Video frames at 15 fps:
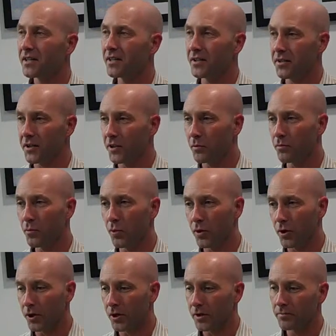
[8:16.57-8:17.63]

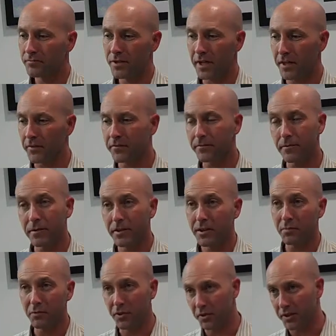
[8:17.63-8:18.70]
more kind of
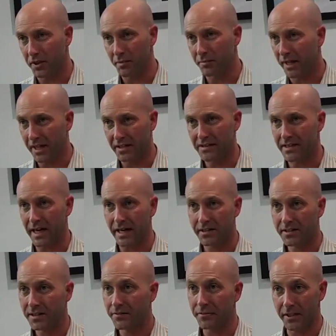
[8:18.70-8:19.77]
community-based
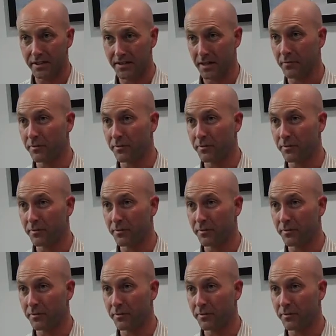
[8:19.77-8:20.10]
activities.